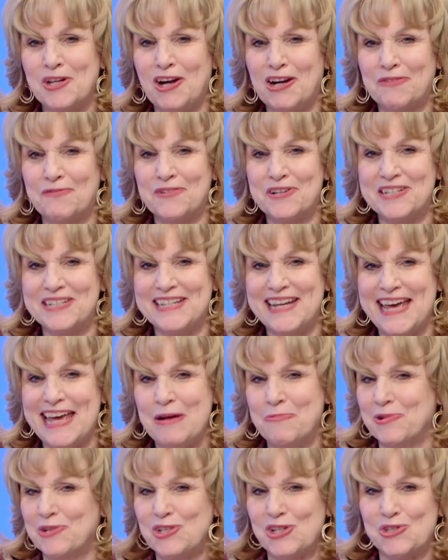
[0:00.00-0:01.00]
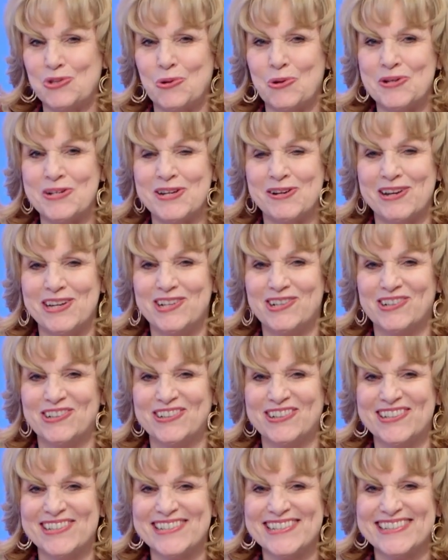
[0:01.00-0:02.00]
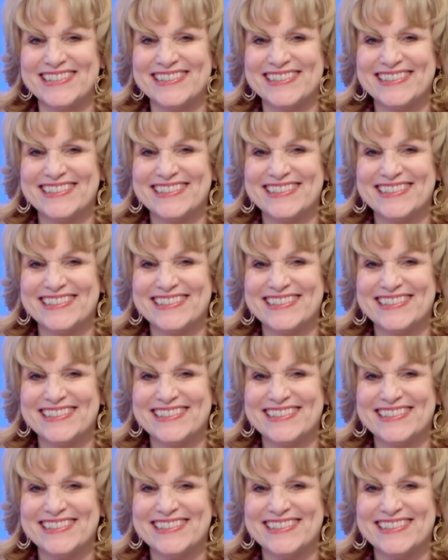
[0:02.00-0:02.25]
Talk for today. We're just ordinary girls